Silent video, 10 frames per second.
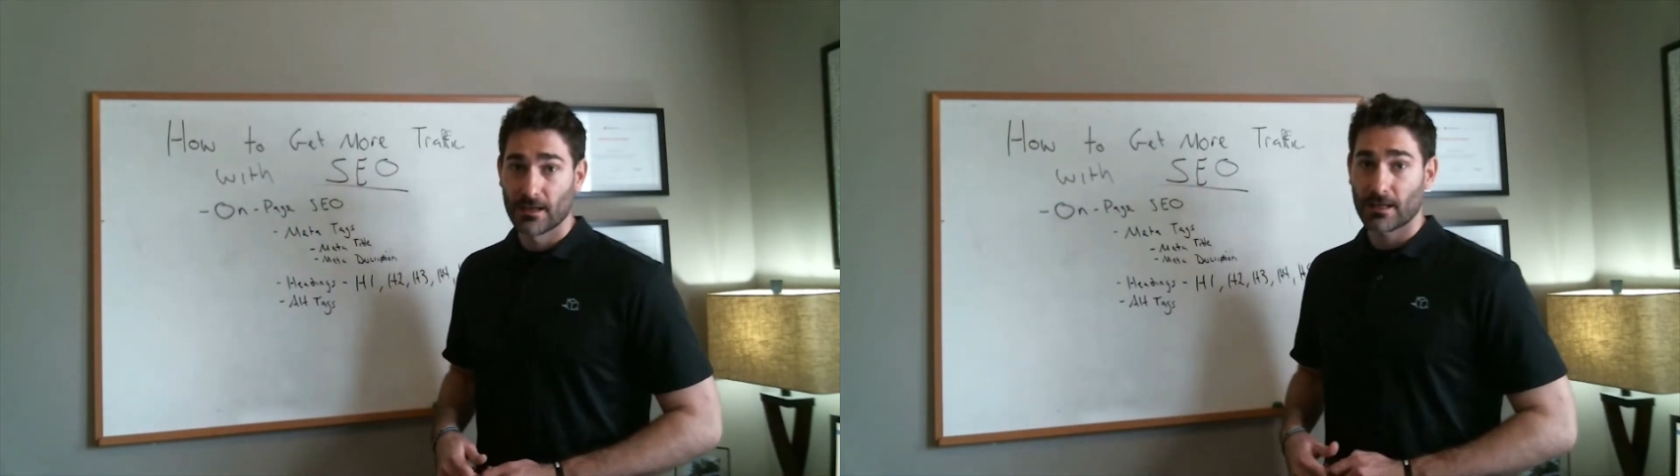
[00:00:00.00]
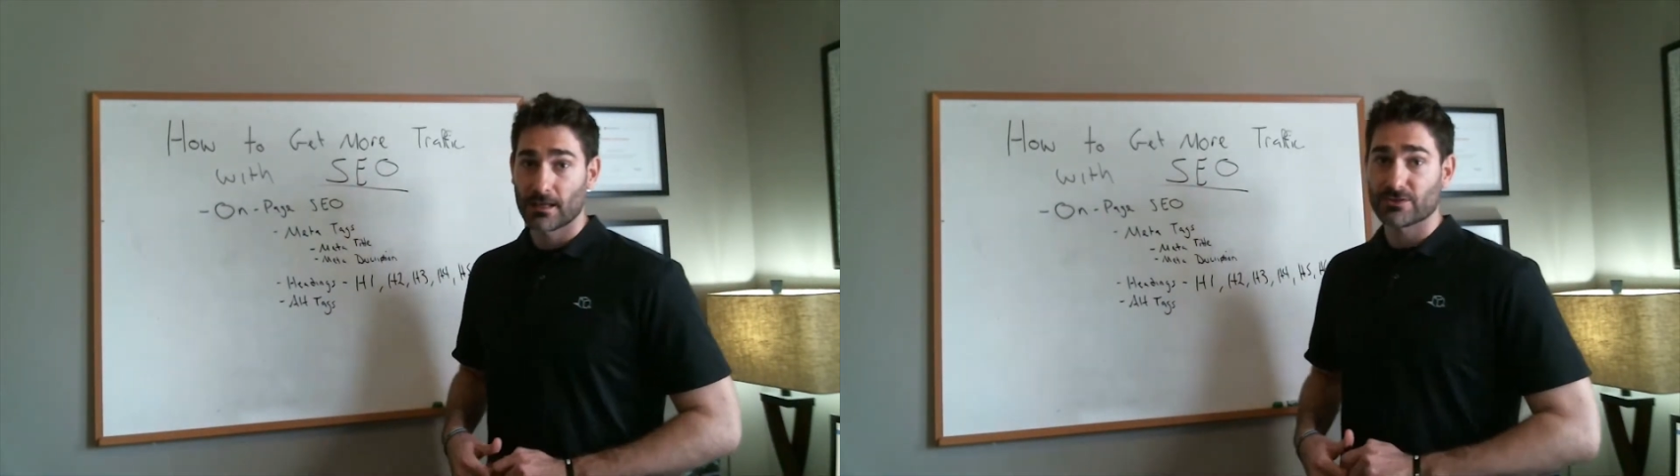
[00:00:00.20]

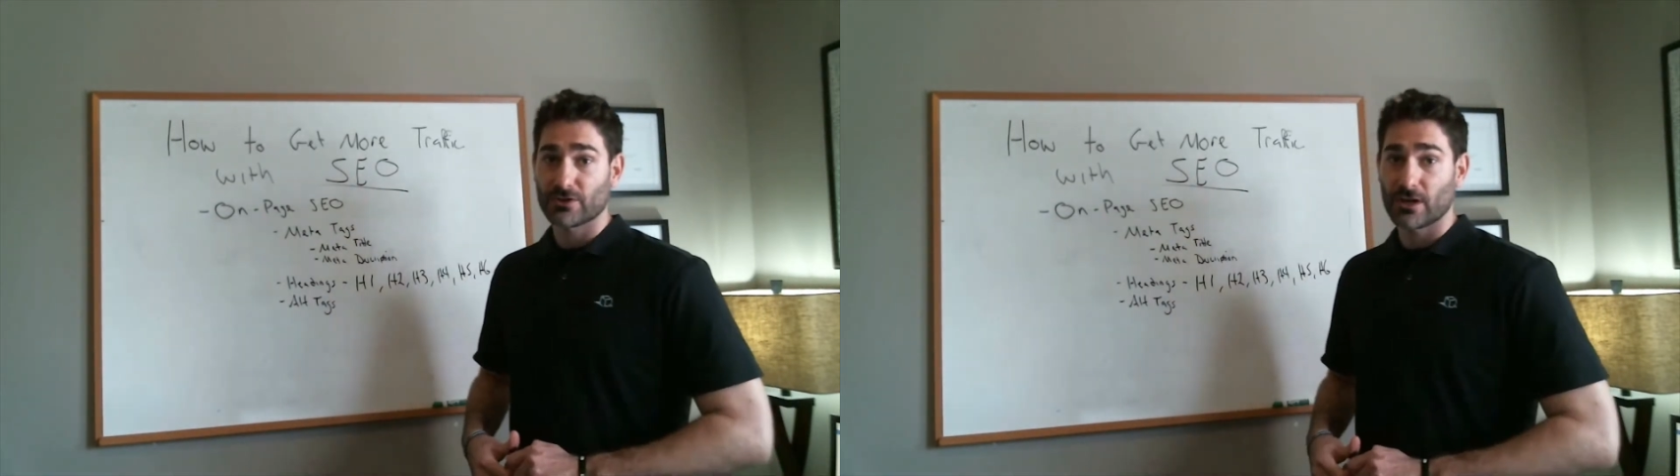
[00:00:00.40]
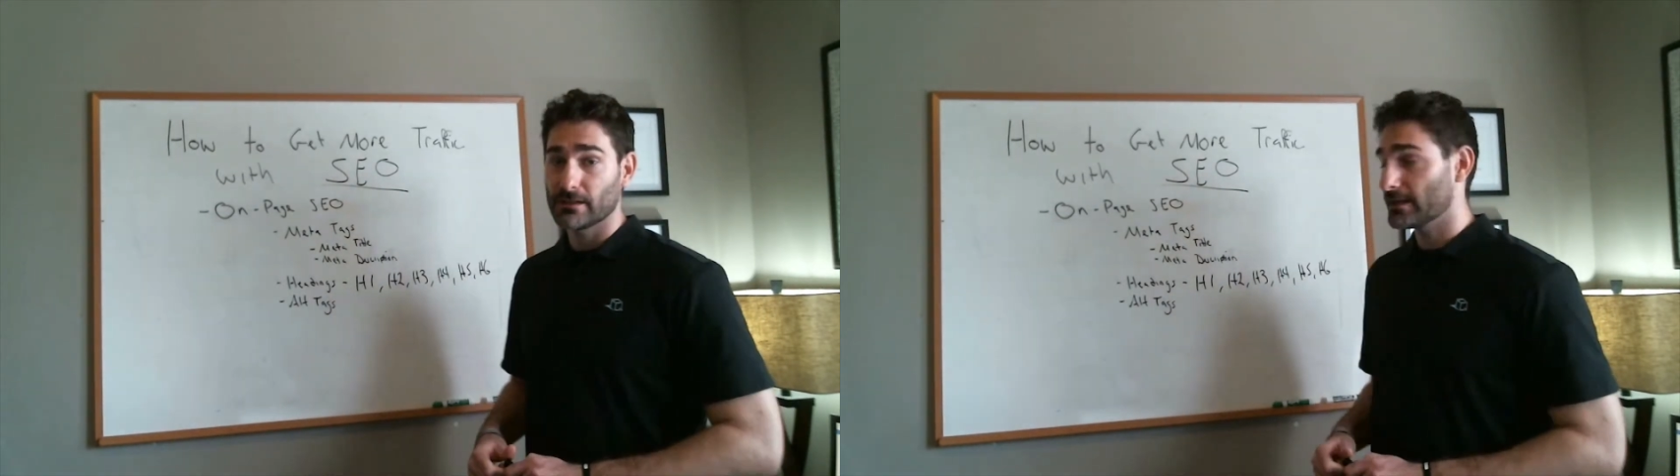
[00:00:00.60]
can
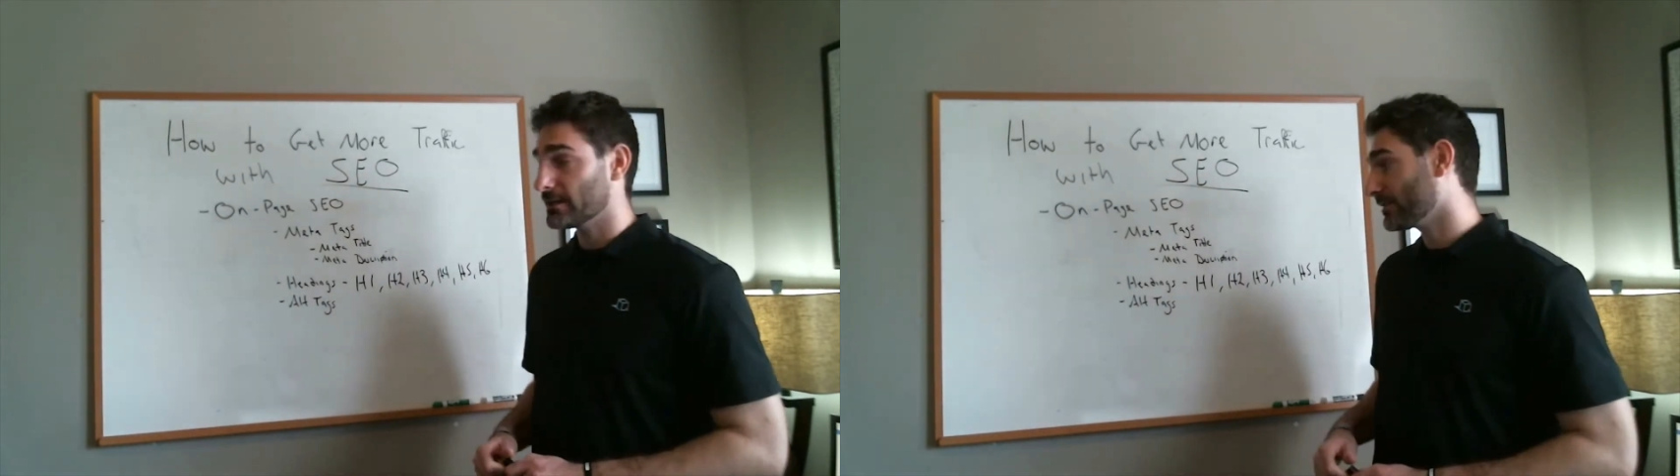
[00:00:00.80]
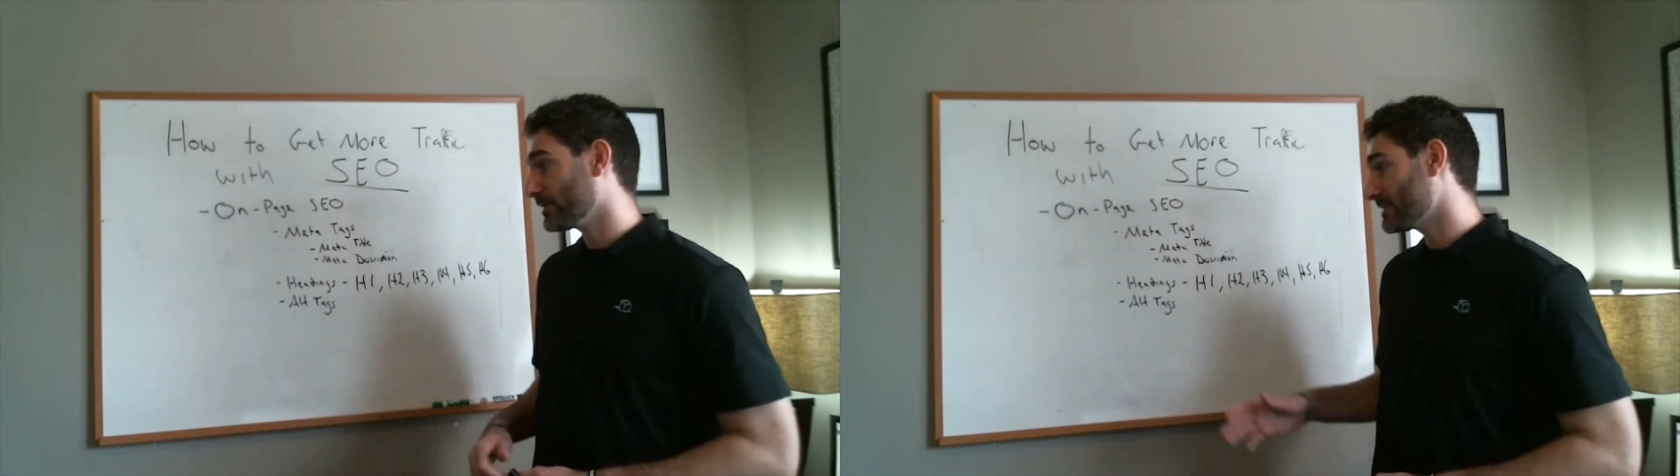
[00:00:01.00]
strongly
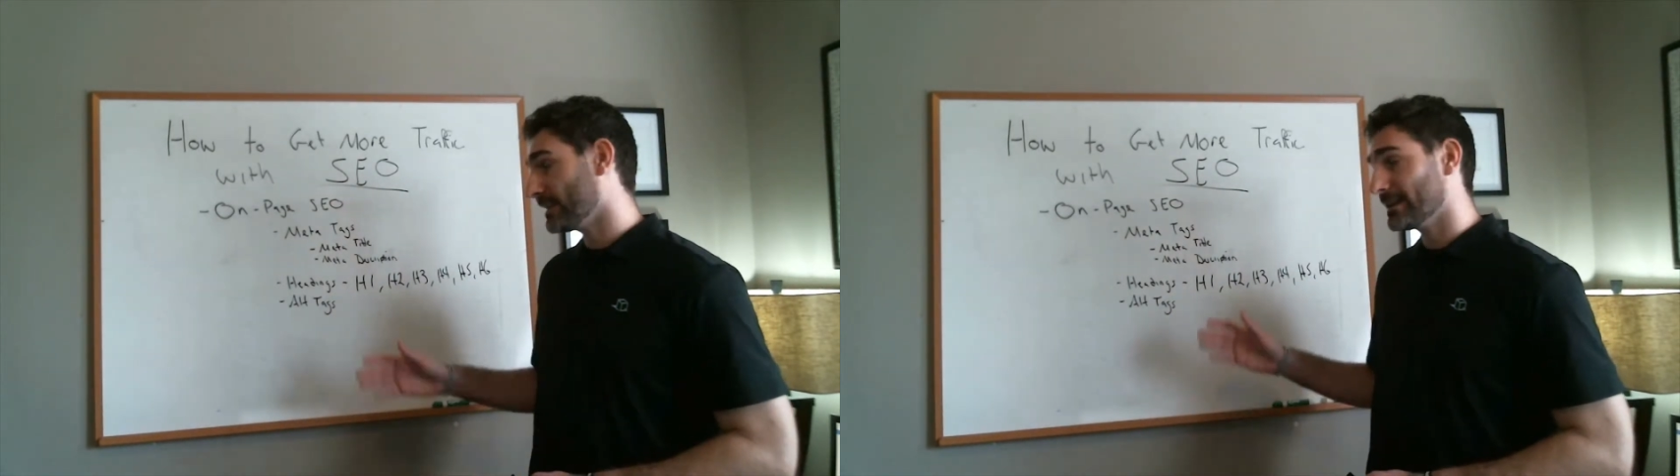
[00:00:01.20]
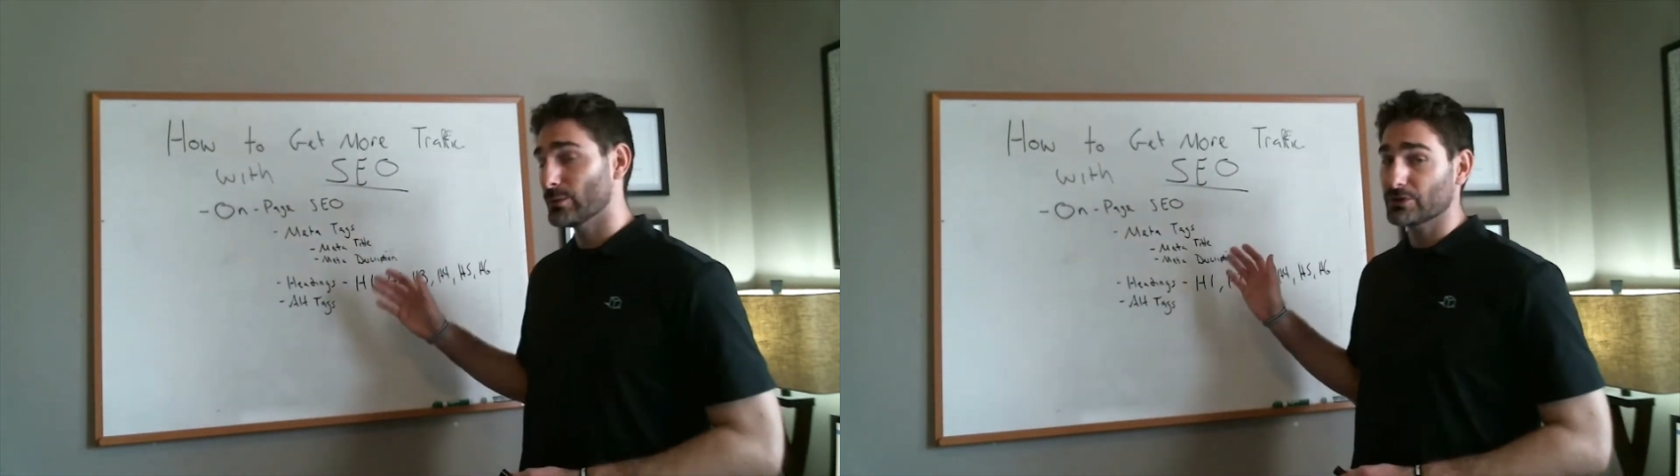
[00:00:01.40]
increase
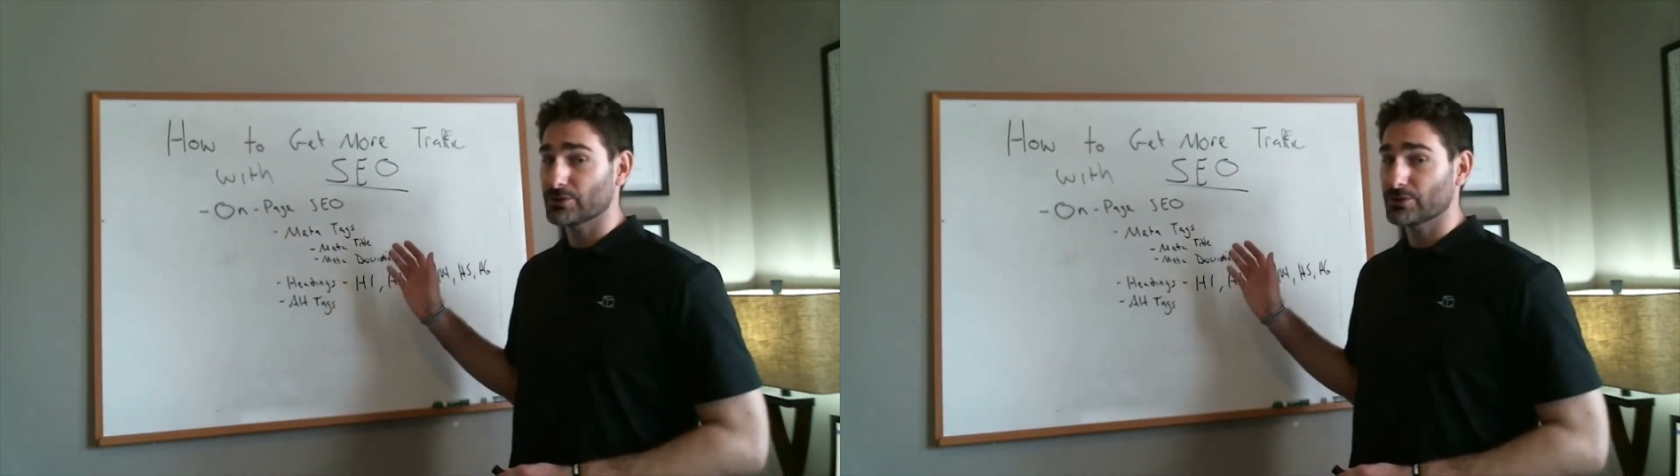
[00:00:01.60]
getting more